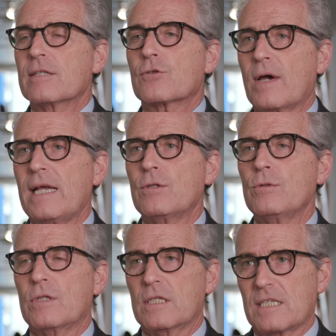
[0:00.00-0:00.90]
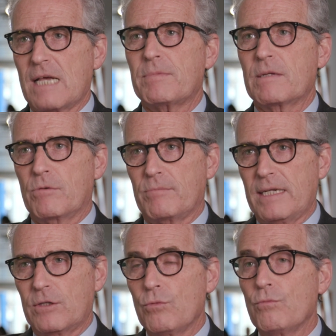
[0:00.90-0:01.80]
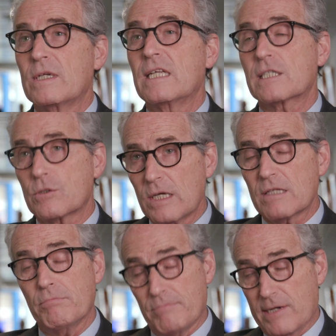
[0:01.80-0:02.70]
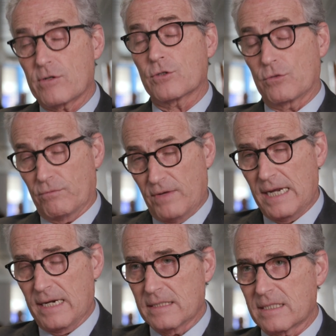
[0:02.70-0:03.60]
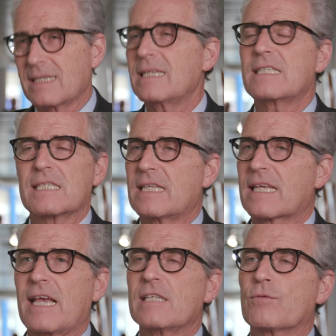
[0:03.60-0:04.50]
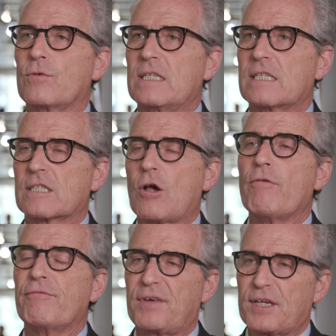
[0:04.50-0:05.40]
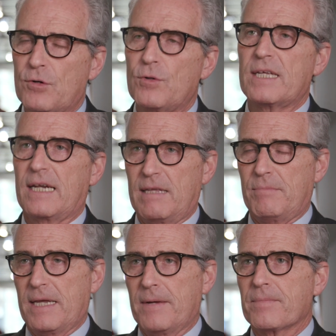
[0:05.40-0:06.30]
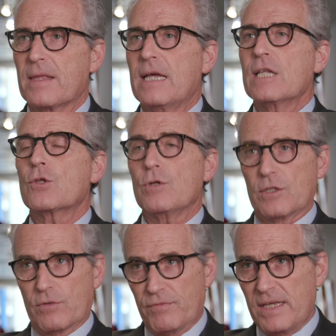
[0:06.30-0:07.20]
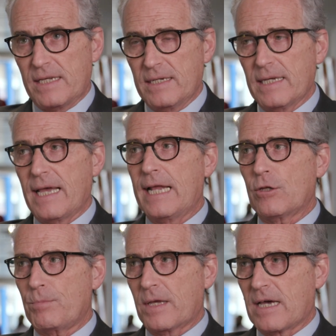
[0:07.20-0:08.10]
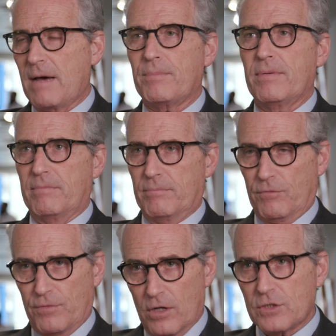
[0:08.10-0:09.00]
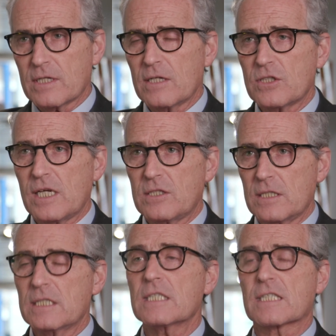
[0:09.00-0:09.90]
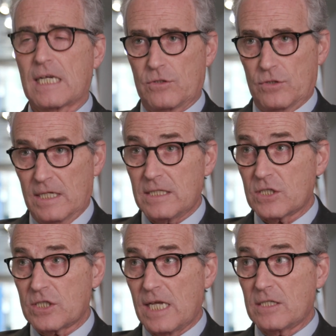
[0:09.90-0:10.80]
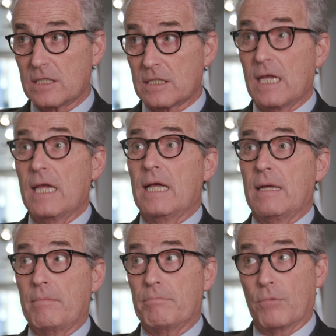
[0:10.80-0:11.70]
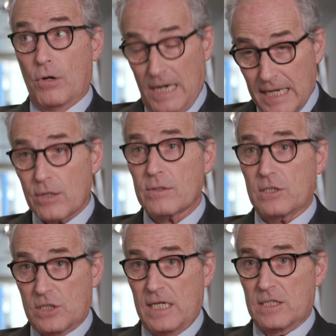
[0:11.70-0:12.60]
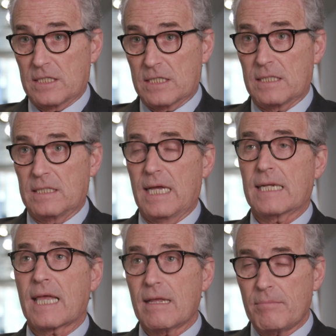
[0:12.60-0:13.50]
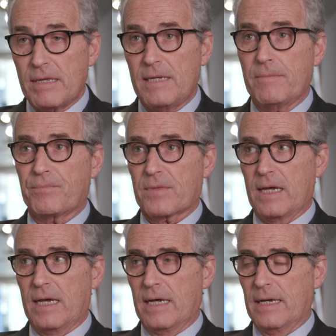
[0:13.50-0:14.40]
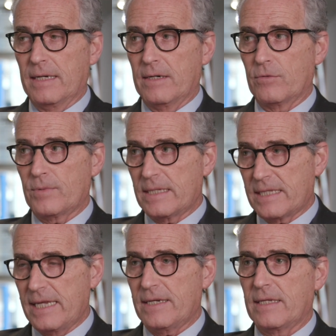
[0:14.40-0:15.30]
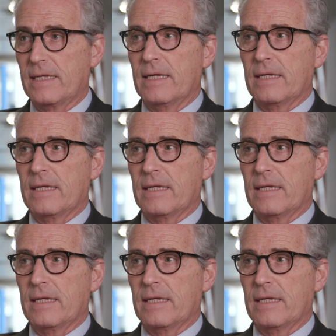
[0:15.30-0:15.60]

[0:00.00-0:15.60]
trying to intercept the momentum with a strict marrow surveillance, this is the case, for instance, of Fanconi anemia, to intervene and to pick up morphological changes, cytogenetic changes, molecular changes that can be uh, orientating